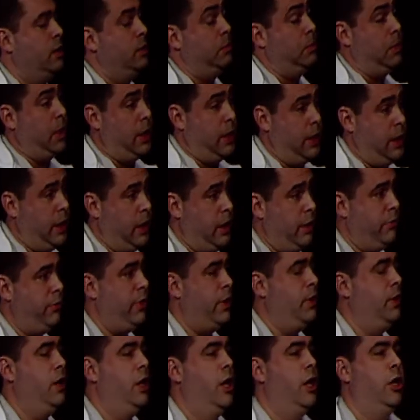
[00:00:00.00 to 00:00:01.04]
money
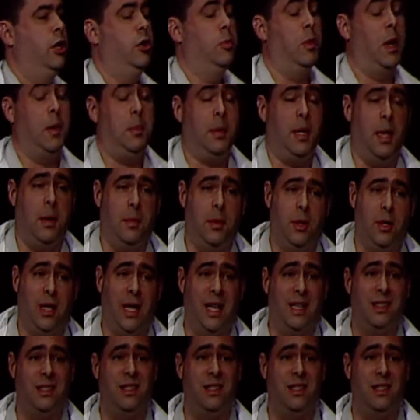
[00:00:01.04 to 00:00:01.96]
even, you might be able, again,